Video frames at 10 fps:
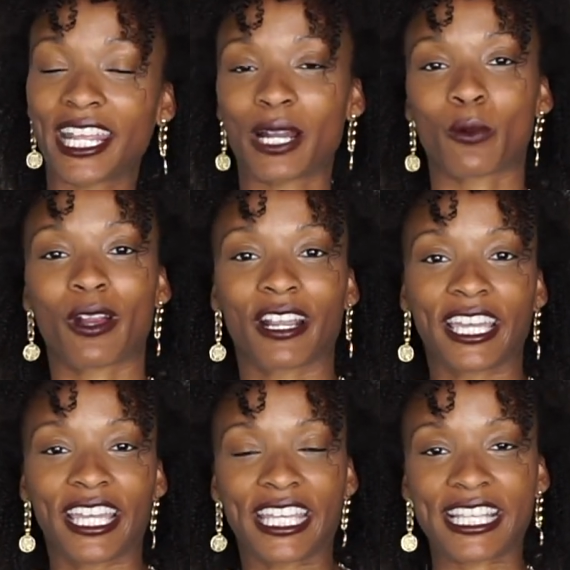and I'm wearing
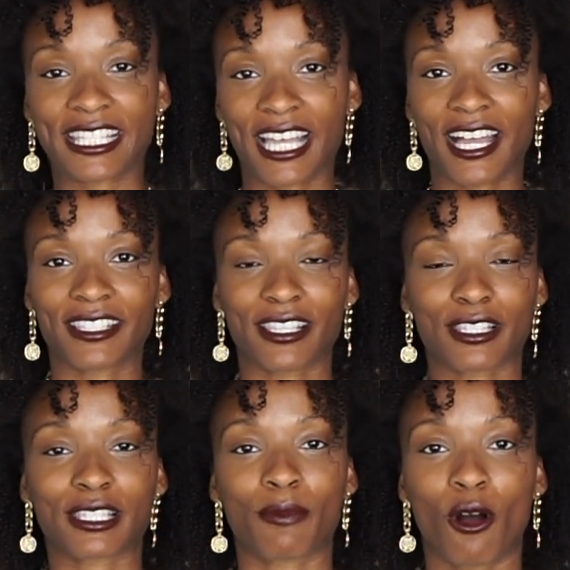it in a size
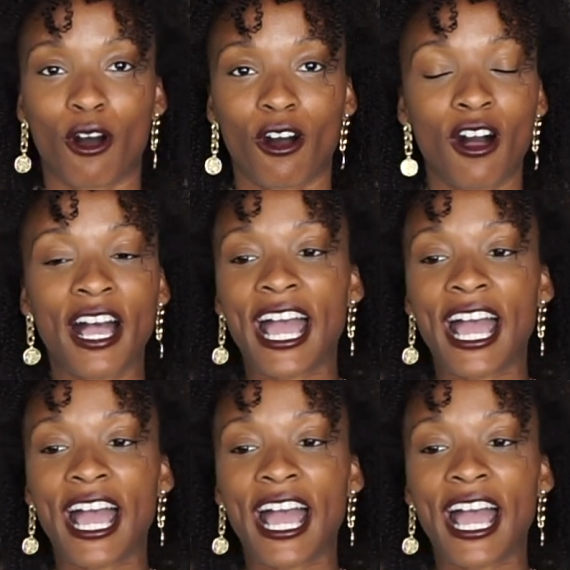small.